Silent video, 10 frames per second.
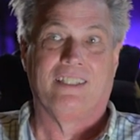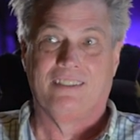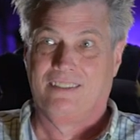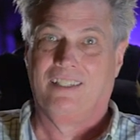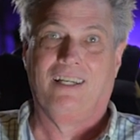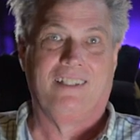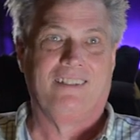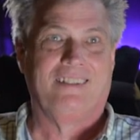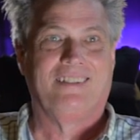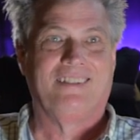And
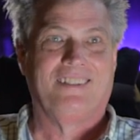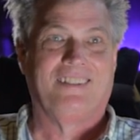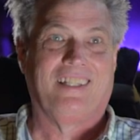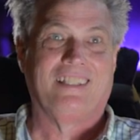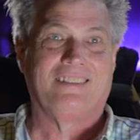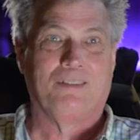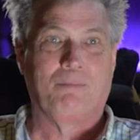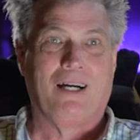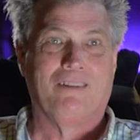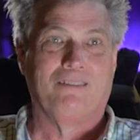that's the
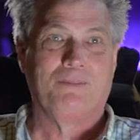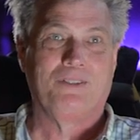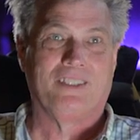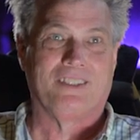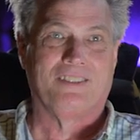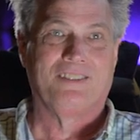power of music.